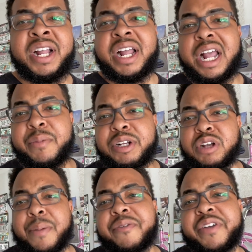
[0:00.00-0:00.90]
and we
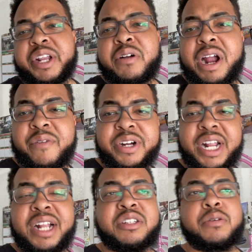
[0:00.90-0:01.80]
drop a video every
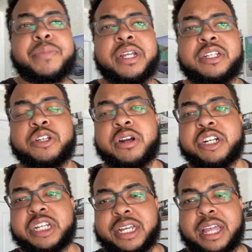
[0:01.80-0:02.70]
day. So be sure to
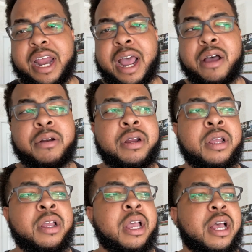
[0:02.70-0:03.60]
check that out
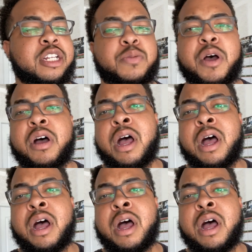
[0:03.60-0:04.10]
as well.